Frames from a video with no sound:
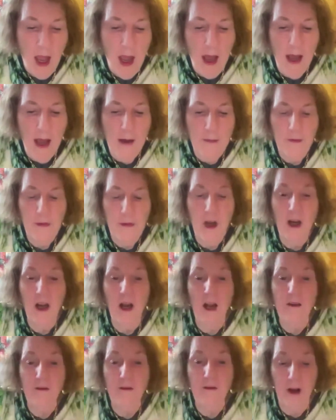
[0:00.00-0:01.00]
And
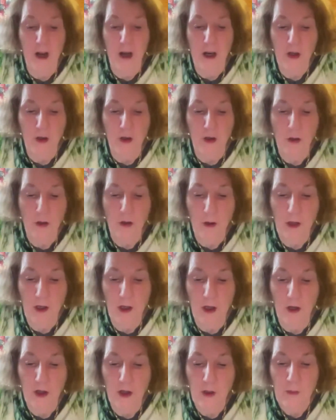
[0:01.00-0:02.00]
I invite you to
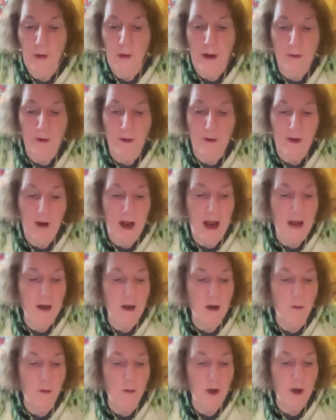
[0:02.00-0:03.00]
acknowledge the people of the
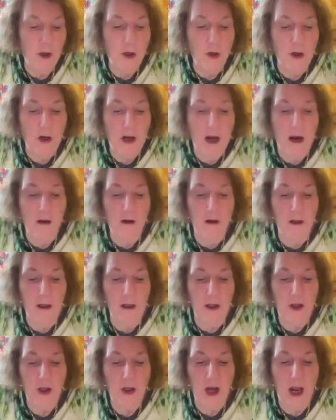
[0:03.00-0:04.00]
land on which you
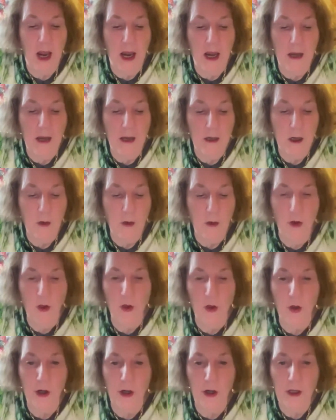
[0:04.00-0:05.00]
currently stand or
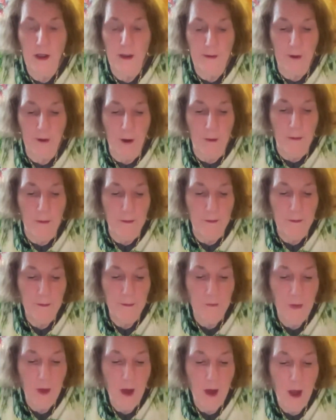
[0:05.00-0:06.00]
join us from.
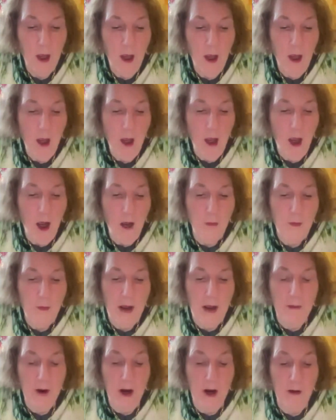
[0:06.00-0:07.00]
I
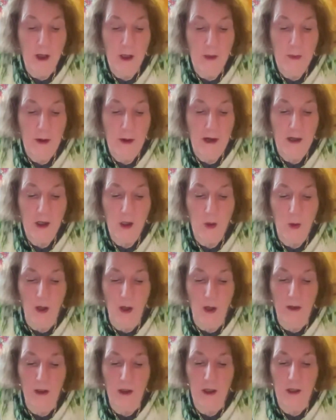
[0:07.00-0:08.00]
pay my respects to
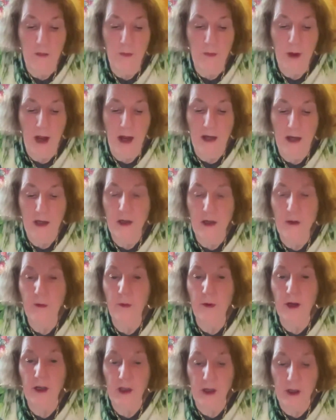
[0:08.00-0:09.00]
elders past,
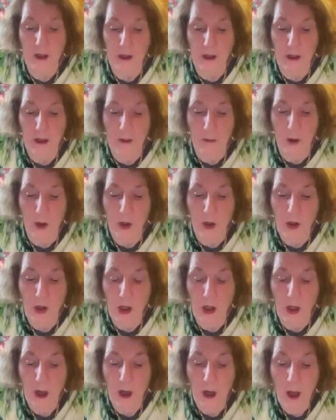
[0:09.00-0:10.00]
present and
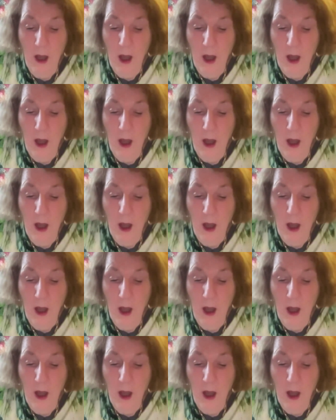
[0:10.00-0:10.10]
emerging.